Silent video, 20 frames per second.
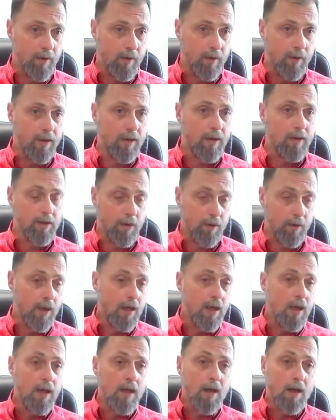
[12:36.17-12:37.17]
And so
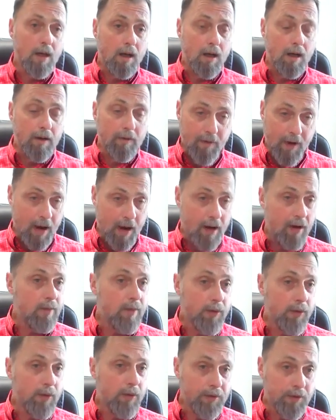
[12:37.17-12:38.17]
a
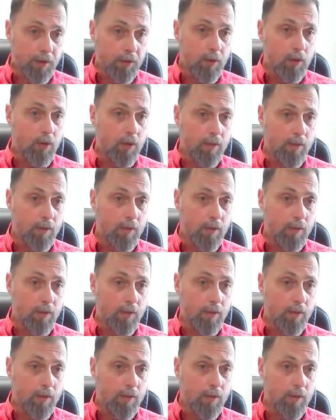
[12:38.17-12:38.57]
valuable tool,